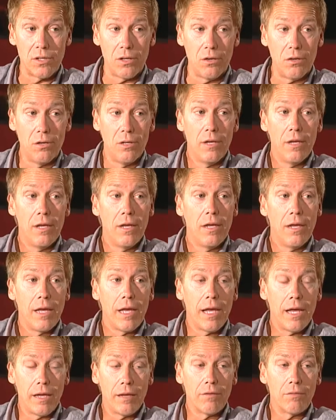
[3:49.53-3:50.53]
though,
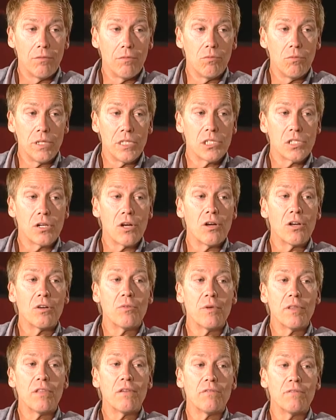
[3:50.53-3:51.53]
and we started
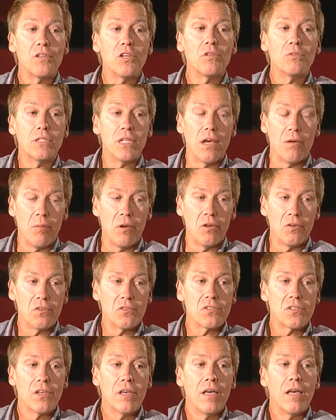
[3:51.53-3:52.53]
with a few
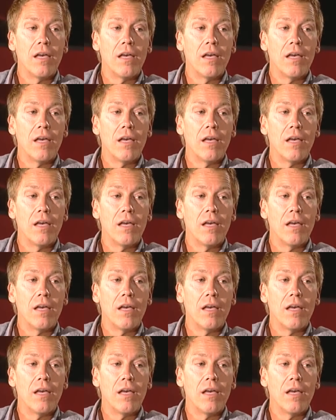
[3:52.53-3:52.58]
demos,